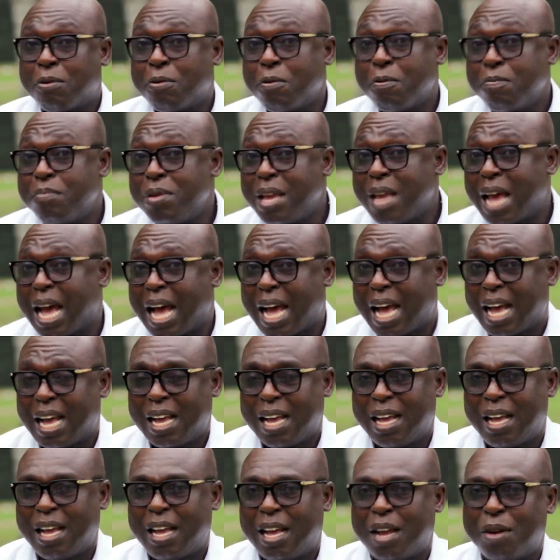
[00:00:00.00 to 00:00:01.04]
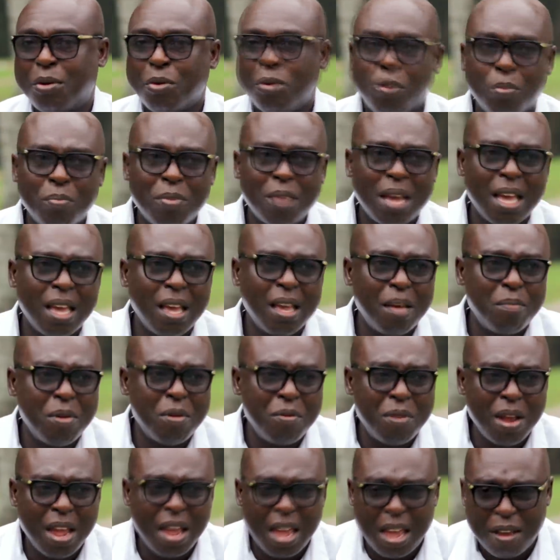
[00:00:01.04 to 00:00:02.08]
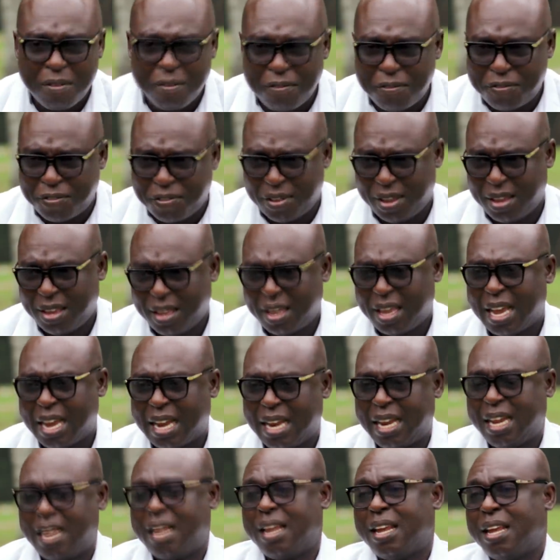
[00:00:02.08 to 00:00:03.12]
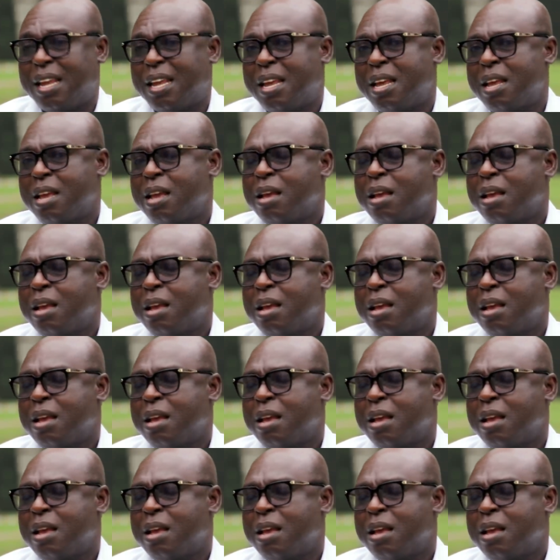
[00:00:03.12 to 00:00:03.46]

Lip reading: Bakubia, and no man, maybe an infi, any